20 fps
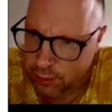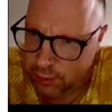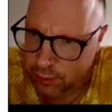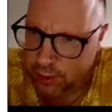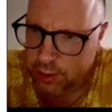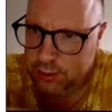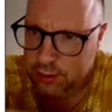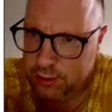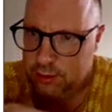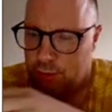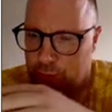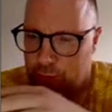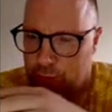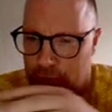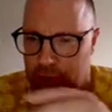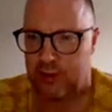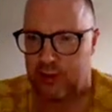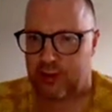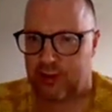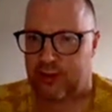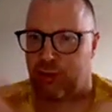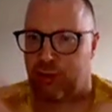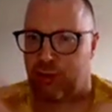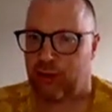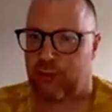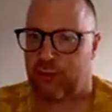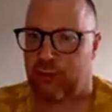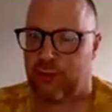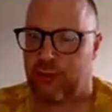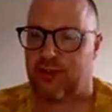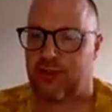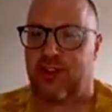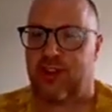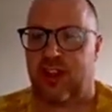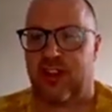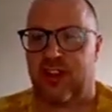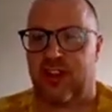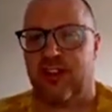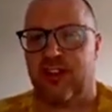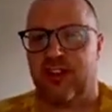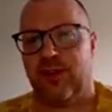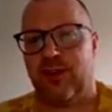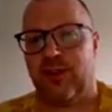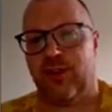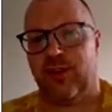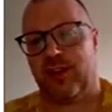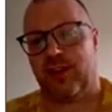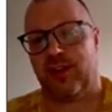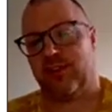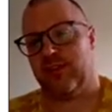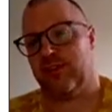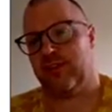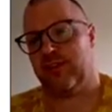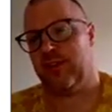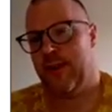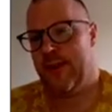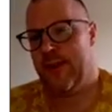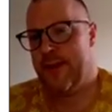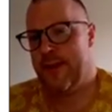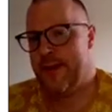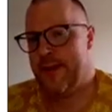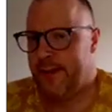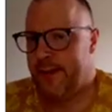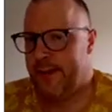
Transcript: and then all these documents, they need to be collected,